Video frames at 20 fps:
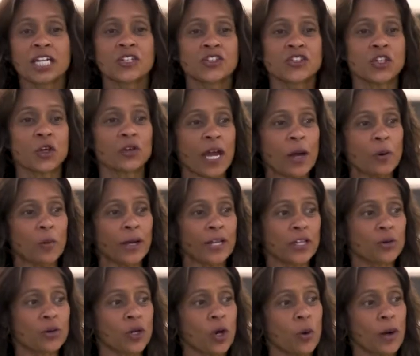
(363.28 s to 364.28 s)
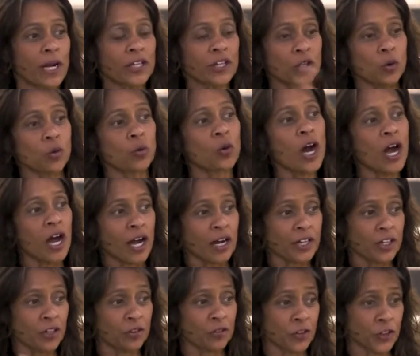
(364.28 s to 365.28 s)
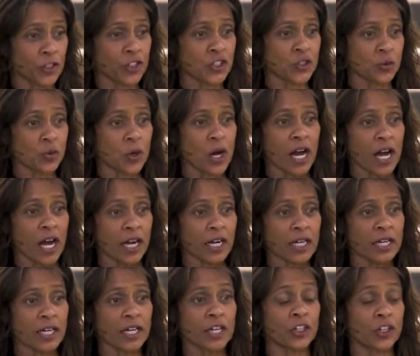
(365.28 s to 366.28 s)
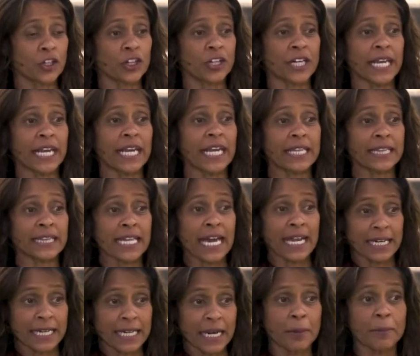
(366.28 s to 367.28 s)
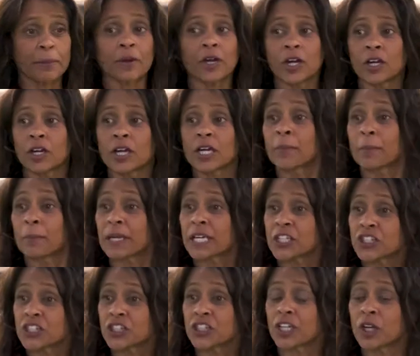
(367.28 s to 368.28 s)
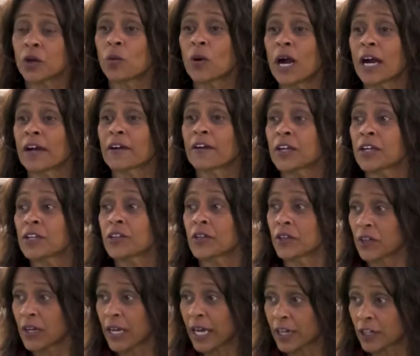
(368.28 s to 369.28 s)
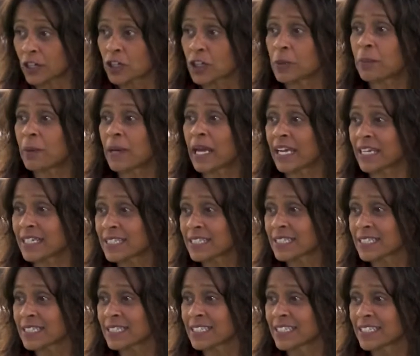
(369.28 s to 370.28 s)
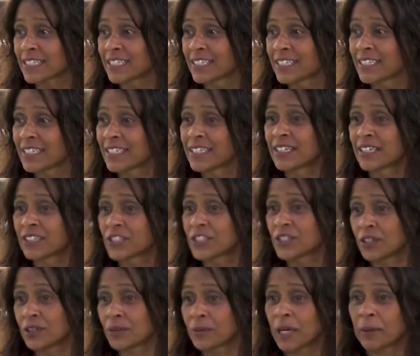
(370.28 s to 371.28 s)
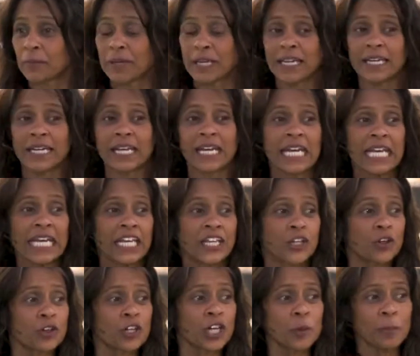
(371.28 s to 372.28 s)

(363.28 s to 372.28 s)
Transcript: so that when you go on your walk, your first walk, you're gonna hit that number because you're gonna walk at a good pace. Do you know what I mean? You could